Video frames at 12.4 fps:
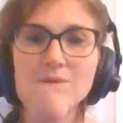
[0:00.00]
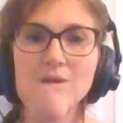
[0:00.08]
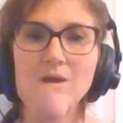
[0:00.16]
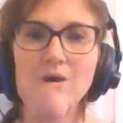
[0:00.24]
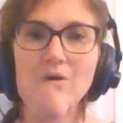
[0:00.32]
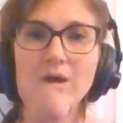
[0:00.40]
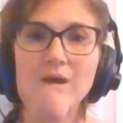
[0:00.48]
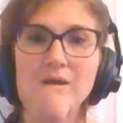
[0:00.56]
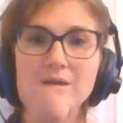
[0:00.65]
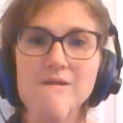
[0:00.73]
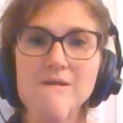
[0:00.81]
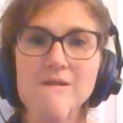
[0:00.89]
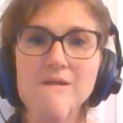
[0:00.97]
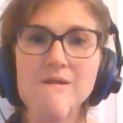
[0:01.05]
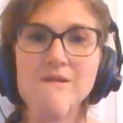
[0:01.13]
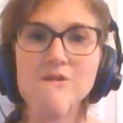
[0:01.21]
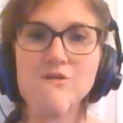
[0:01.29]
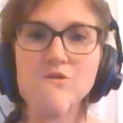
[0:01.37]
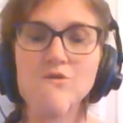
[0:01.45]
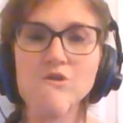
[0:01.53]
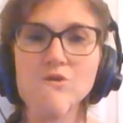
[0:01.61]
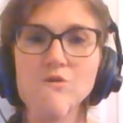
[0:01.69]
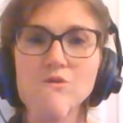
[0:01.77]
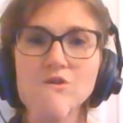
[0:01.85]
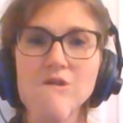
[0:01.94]
Okay, do a
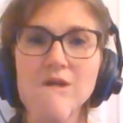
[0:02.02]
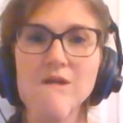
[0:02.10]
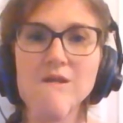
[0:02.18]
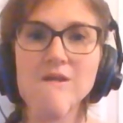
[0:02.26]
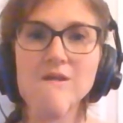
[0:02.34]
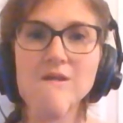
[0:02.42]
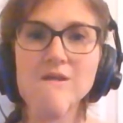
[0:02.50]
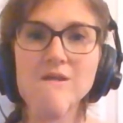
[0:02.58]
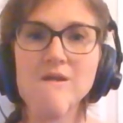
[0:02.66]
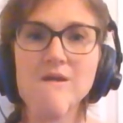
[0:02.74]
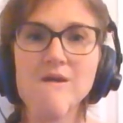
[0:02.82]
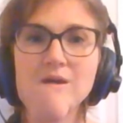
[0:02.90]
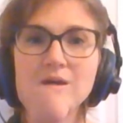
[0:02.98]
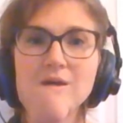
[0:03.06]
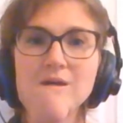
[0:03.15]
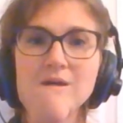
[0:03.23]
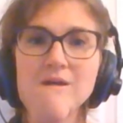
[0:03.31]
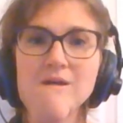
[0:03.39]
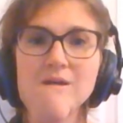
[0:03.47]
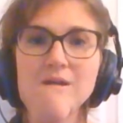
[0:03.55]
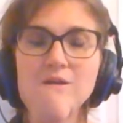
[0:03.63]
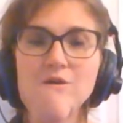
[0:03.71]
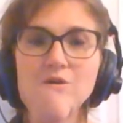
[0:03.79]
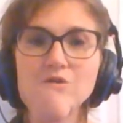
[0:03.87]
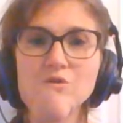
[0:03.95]
shoulder check. Can
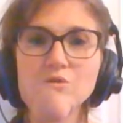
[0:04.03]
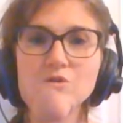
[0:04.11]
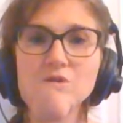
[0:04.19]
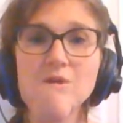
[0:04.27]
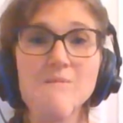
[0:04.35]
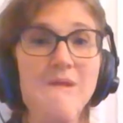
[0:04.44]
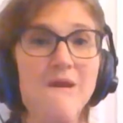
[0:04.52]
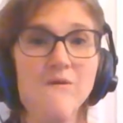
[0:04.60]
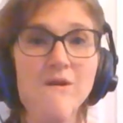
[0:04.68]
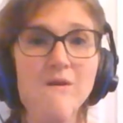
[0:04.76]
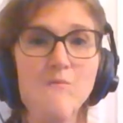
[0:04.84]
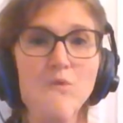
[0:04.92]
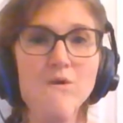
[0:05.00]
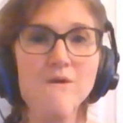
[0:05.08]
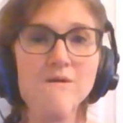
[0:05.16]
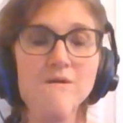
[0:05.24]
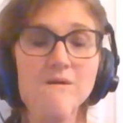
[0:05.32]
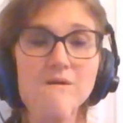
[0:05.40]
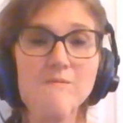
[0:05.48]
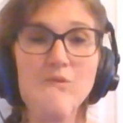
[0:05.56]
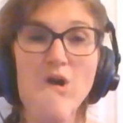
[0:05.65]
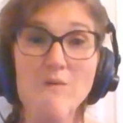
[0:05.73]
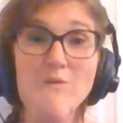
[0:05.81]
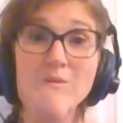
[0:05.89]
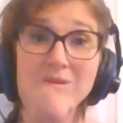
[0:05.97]
your shoulders come down anymore?
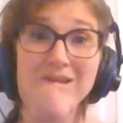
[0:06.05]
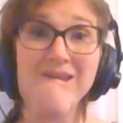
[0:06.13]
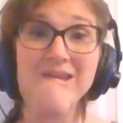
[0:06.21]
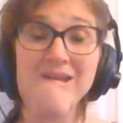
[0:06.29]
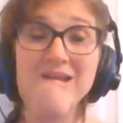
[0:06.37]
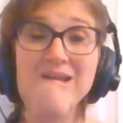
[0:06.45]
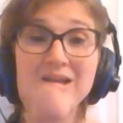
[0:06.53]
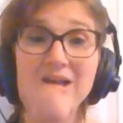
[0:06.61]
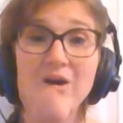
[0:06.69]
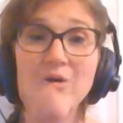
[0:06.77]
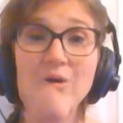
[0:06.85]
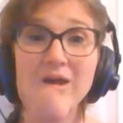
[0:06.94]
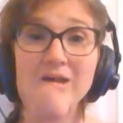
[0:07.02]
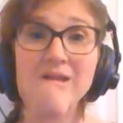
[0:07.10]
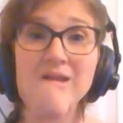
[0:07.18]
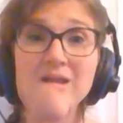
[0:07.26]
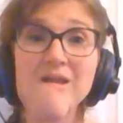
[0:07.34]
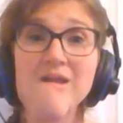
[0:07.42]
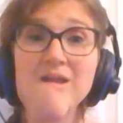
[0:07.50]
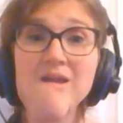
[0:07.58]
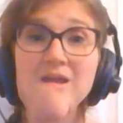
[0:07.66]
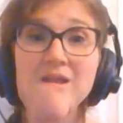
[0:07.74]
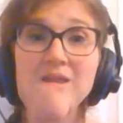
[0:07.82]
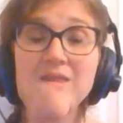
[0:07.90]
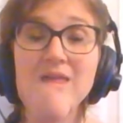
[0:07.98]
Probably. Okay,
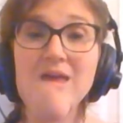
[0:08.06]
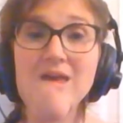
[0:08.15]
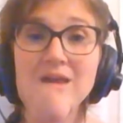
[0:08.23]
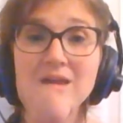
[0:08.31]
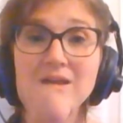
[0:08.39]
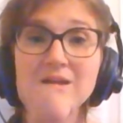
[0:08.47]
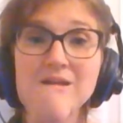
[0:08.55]
then